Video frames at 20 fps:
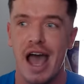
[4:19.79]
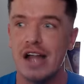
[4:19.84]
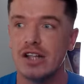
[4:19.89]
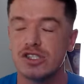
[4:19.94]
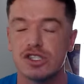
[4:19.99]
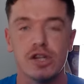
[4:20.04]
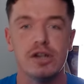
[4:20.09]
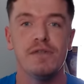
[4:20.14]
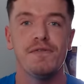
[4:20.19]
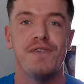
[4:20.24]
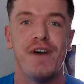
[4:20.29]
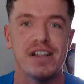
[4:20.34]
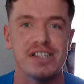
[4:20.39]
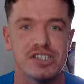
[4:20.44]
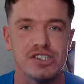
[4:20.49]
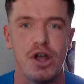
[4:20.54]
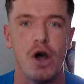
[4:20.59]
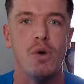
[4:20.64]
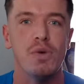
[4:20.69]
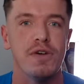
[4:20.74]
And Sunderland
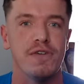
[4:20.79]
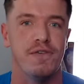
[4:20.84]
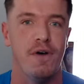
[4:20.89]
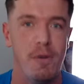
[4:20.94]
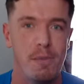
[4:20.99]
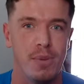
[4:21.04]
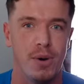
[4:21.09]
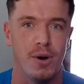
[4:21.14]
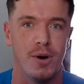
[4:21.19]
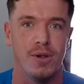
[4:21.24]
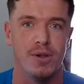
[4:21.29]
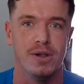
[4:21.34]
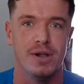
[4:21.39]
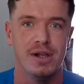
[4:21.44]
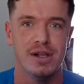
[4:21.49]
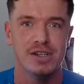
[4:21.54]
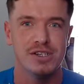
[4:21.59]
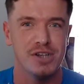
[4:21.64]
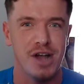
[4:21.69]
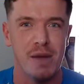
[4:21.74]
fans know the
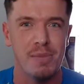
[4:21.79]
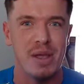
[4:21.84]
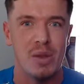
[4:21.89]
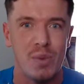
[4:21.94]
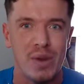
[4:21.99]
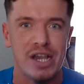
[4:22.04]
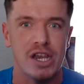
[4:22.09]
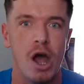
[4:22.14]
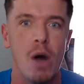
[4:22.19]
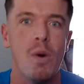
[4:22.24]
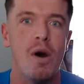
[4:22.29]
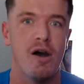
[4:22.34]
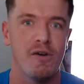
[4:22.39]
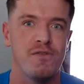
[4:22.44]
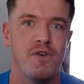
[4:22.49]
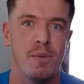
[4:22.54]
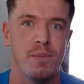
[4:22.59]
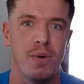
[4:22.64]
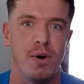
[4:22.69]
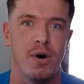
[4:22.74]
football. Do you know what I mean? We know
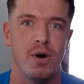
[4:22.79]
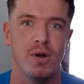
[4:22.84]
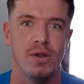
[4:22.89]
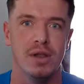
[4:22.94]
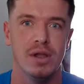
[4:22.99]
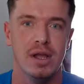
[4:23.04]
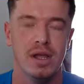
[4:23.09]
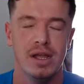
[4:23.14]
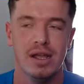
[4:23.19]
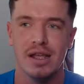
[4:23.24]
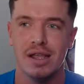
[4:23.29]
our football.